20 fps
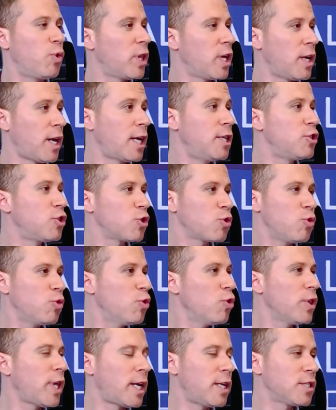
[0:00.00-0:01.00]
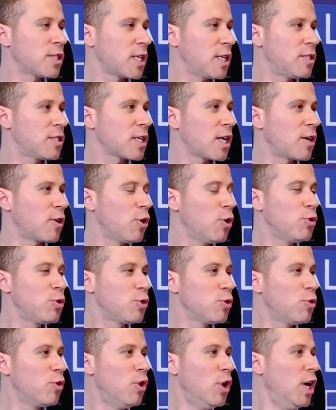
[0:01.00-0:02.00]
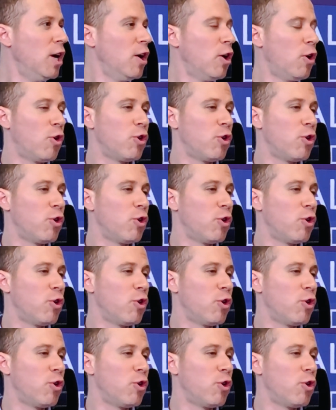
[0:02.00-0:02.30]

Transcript: with a nice school that his kids can go to?